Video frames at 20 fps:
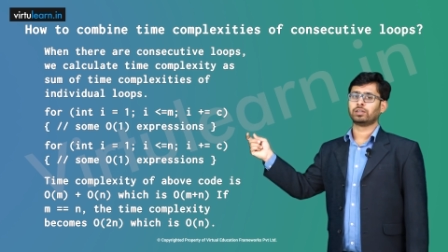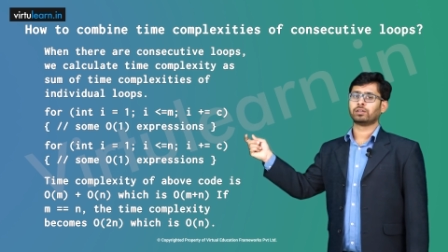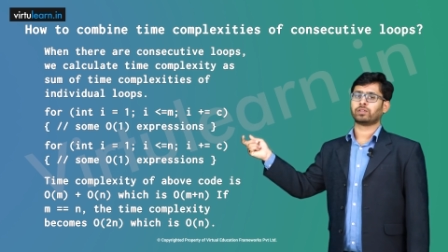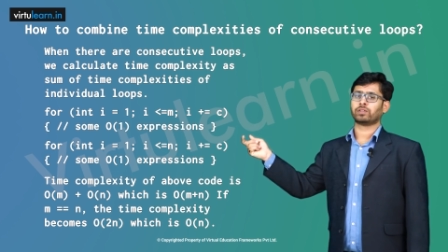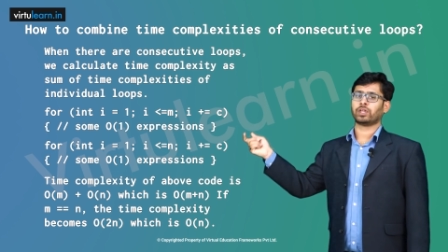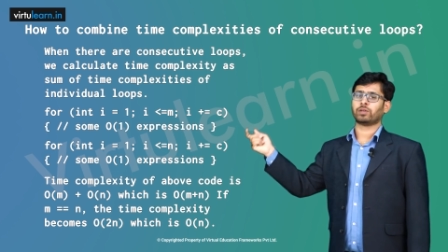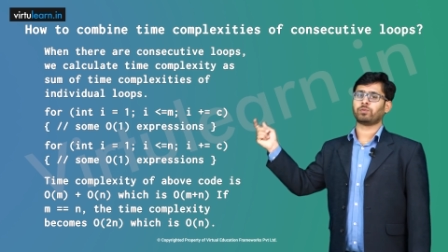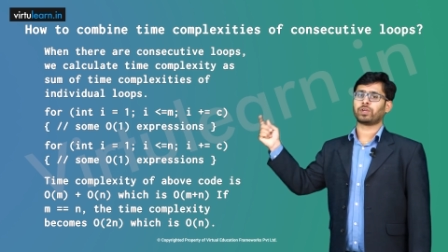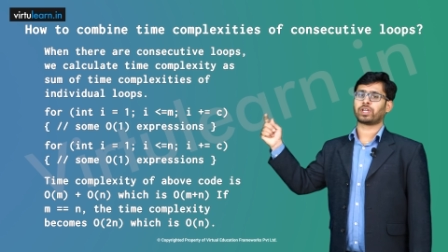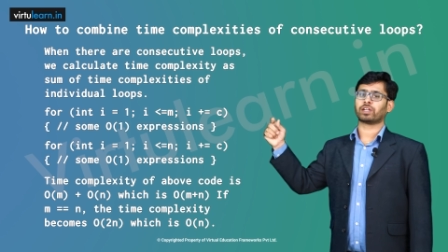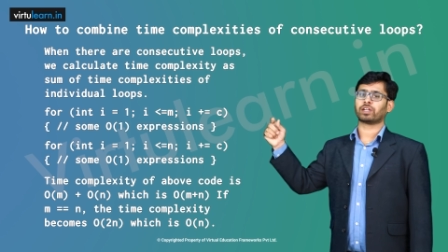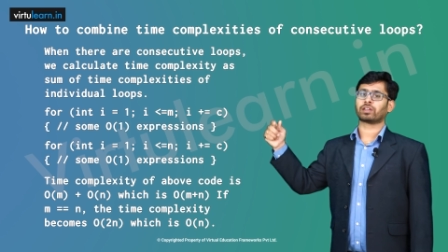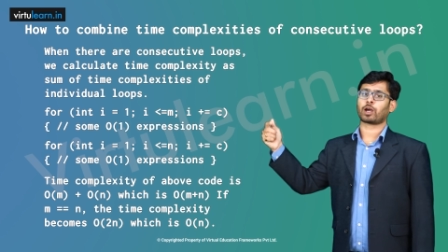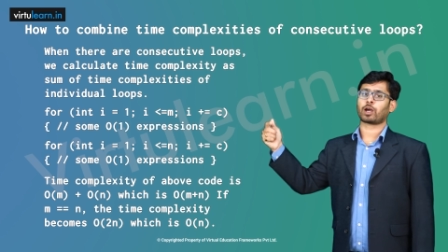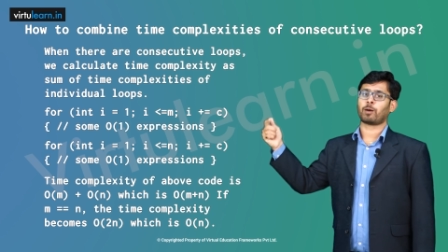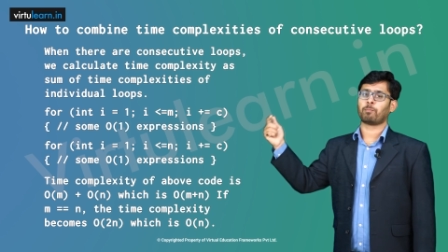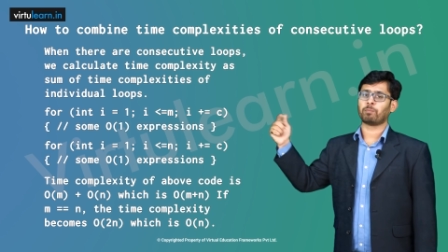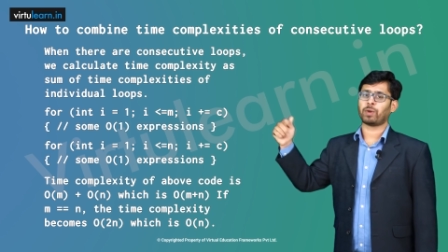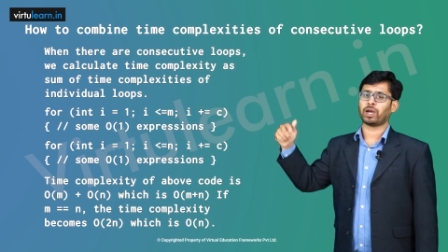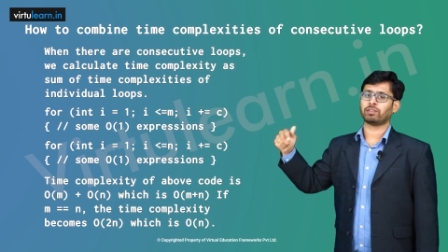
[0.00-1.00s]
then we can
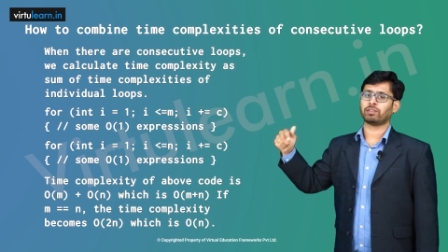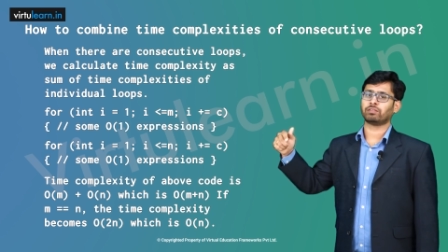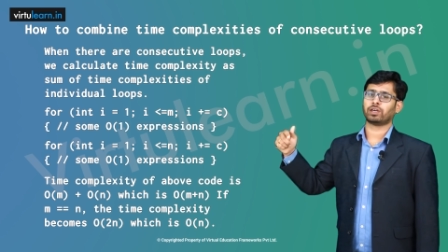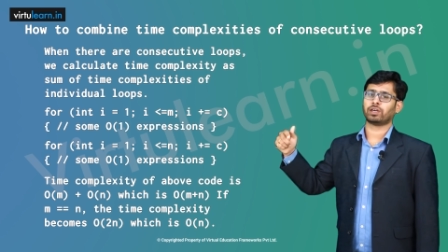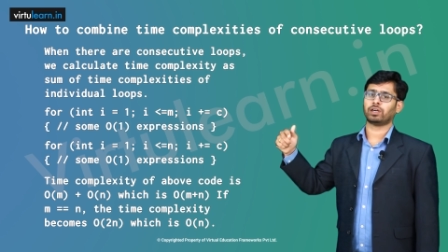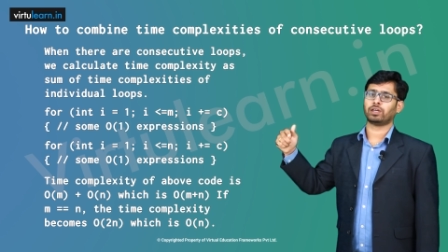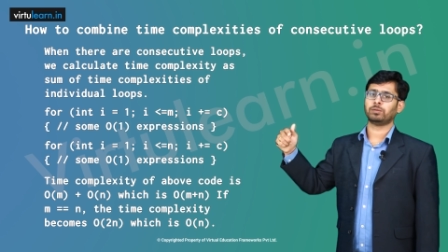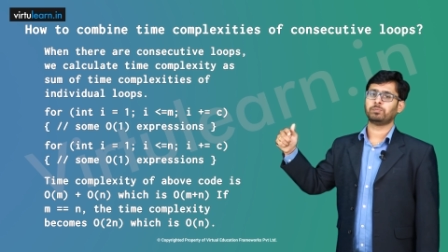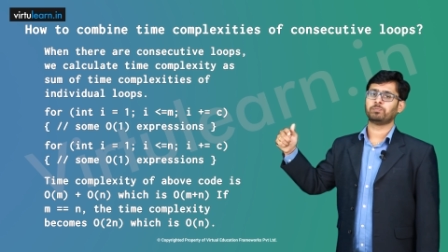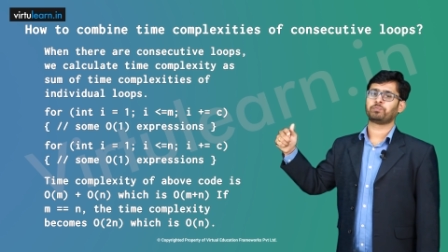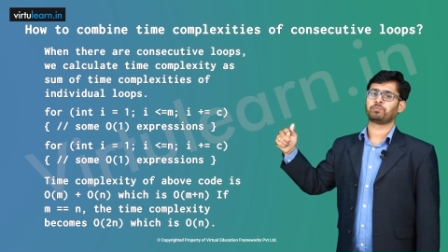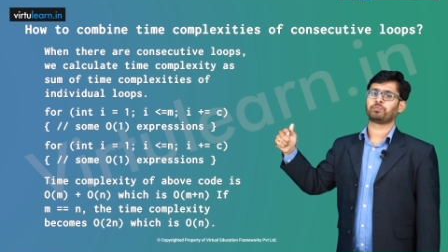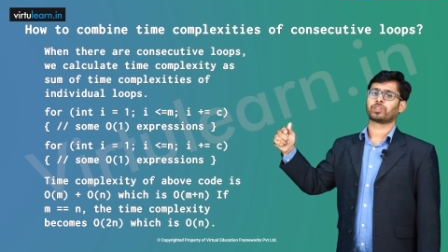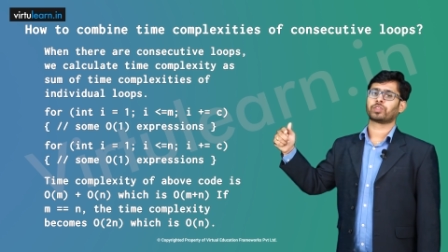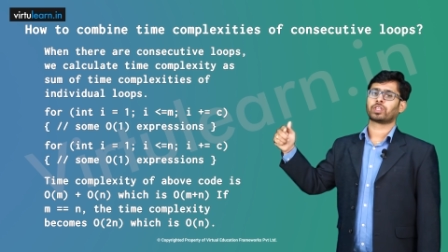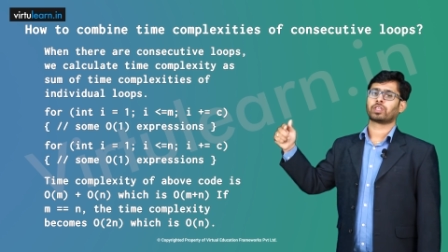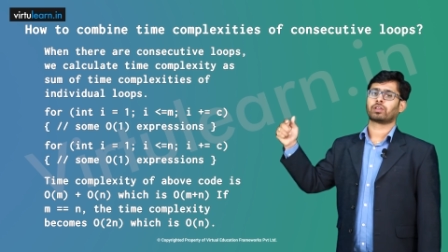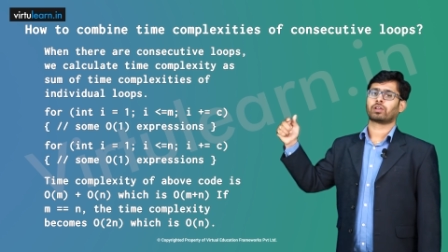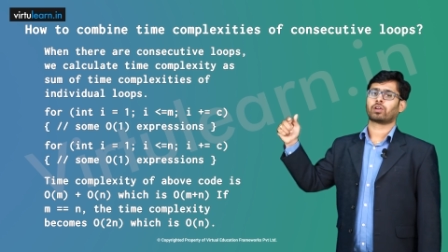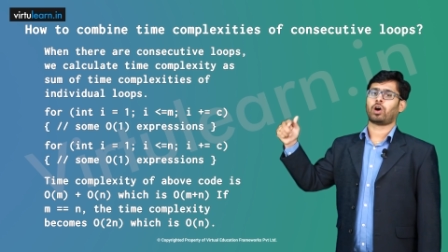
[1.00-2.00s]
combine their
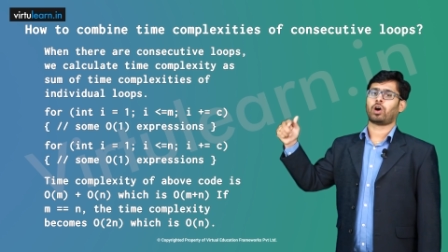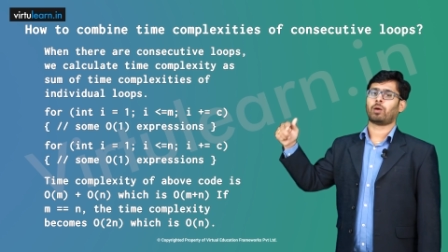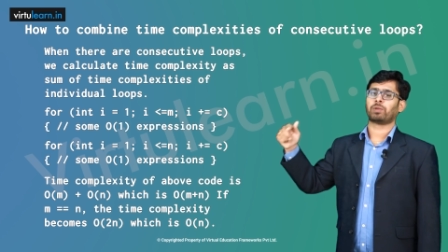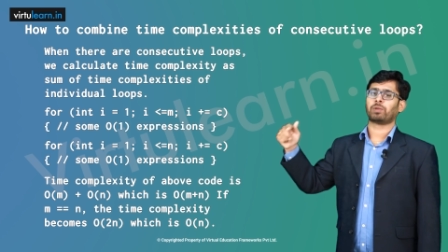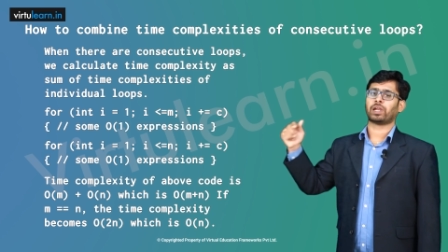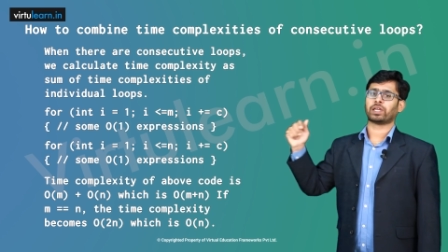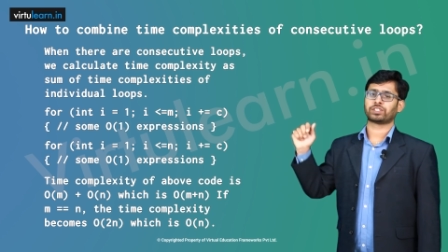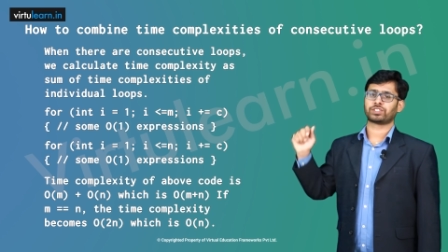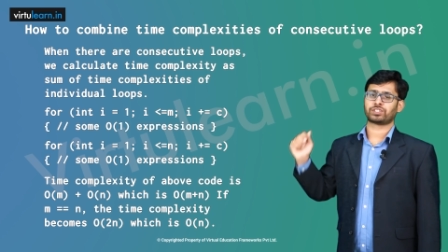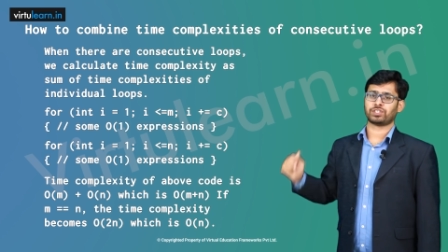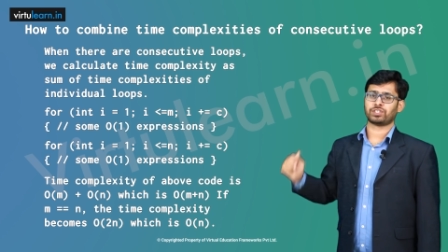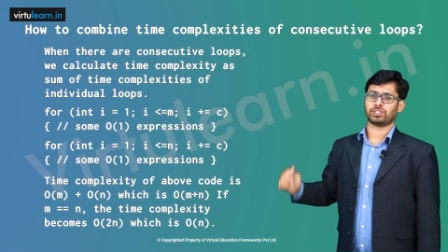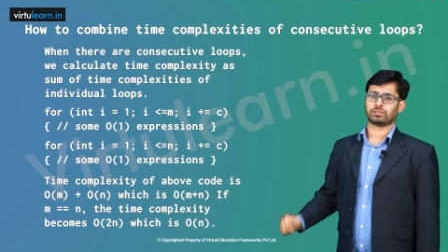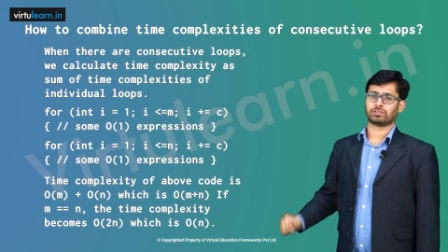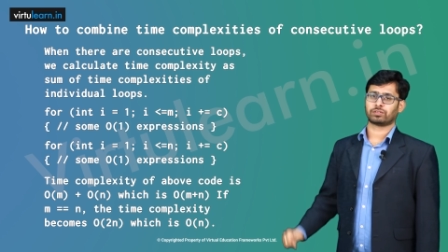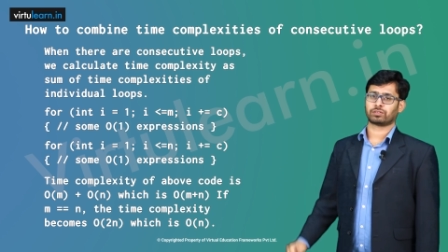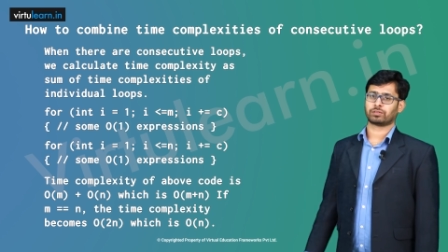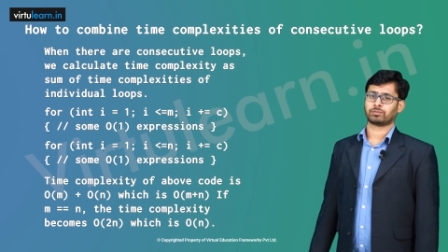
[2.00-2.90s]
complexities.